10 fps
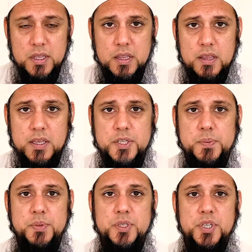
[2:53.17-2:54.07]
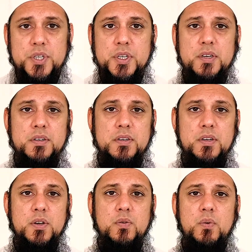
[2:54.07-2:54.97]
This position
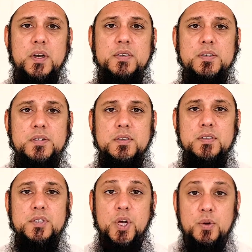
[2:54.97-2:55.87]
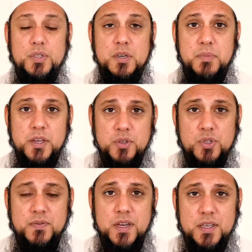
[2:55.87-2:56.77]
was chosen by
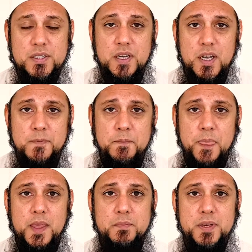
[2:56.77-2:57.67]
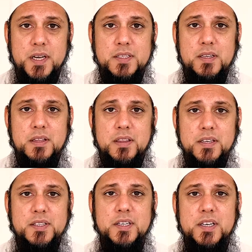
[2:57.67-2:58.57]
Yusuf alayhi salam because
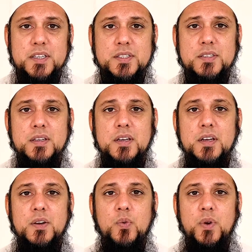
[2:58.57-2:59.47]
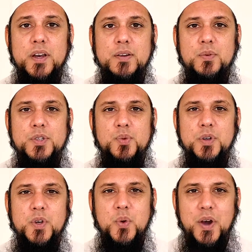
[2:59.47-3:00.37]
this is what was
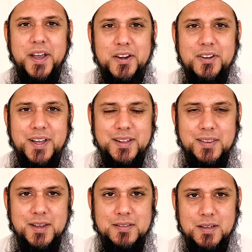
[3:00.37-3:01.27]
required at that